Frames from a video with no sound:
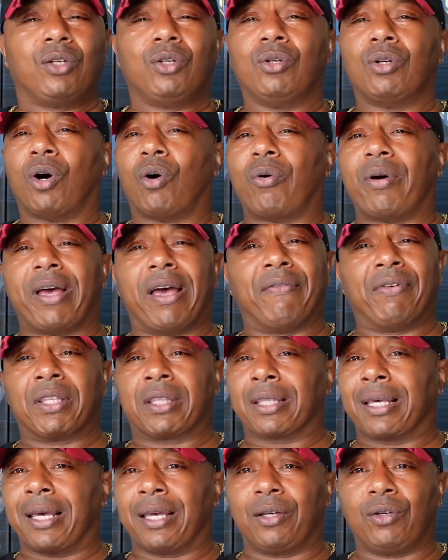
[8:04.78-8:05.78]
you know,
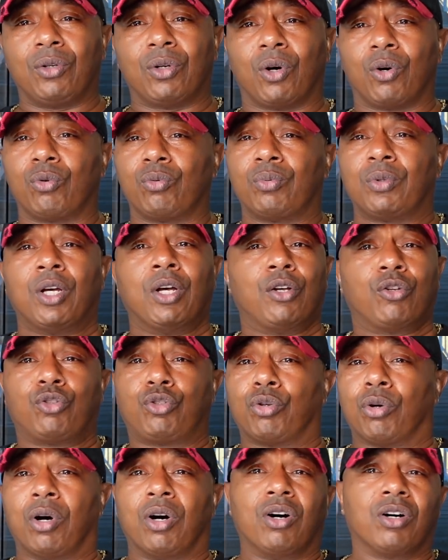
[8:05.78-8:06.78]
everything, you know,
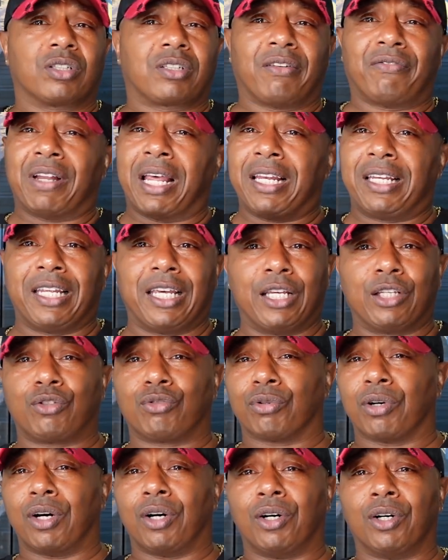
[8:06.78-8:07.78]
drugs if they did
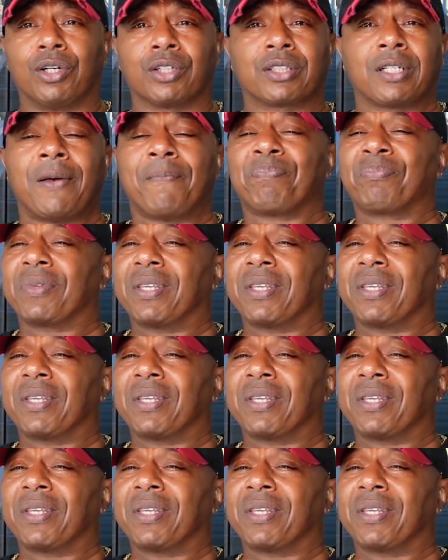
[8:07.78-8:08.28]
drugs.